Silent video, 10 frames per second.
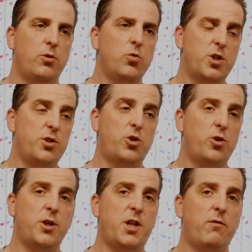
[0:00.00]
Also, it's a good
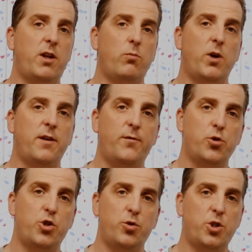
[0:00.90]
idea anyway, if you're
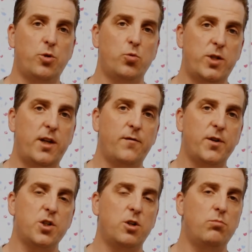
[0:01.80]
shooting all day, for
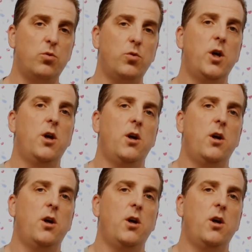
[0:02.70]
example,